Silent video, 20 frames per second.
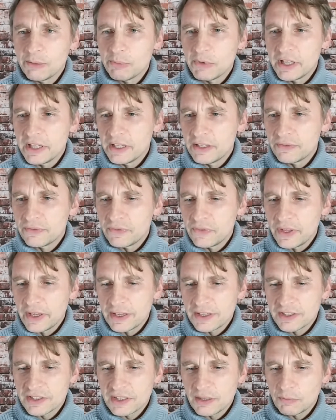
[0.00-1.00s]
If
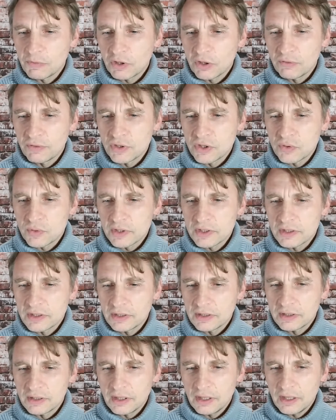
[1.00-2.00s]
that is something of interest,
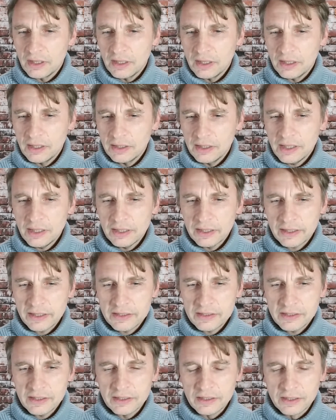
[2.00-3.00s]
and like
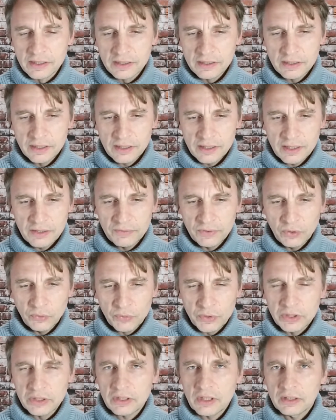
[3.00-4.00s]
I said, feel
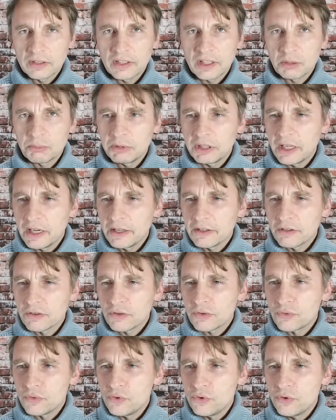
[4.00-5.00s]
free to contact me either
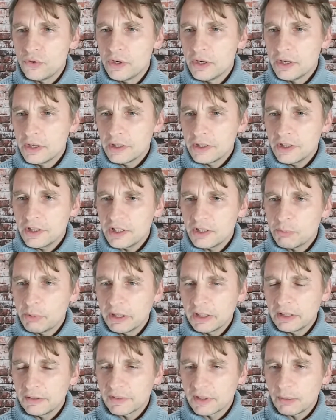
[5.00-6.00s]
through here
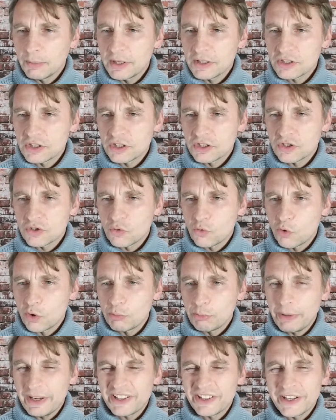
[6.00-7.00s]
by leaving a message, or
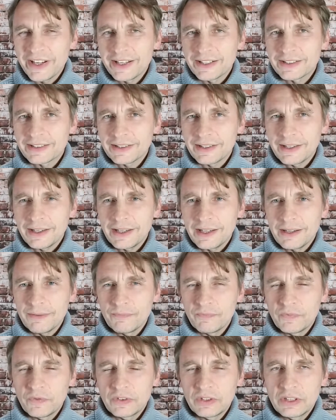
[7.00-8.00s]
better yet,
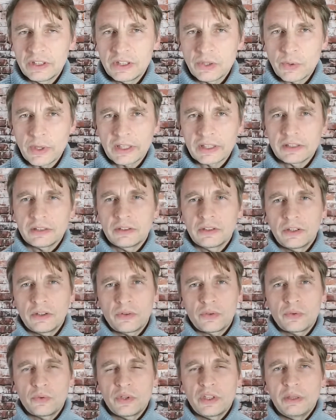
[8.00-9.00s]
directly
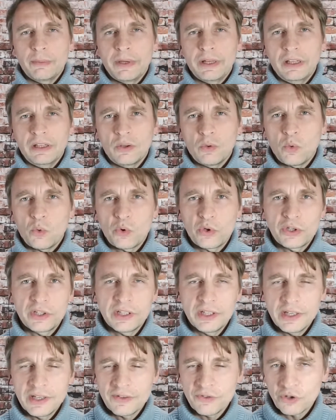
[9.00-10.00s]
through email
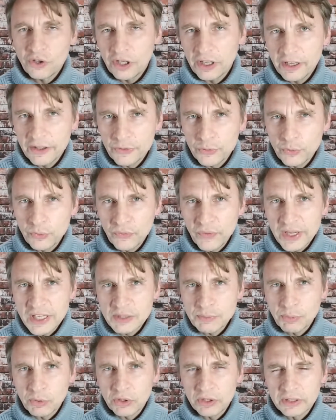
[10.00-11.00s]
or through
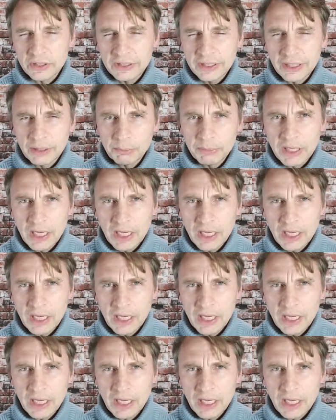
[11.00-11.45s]
Facebook. Dig me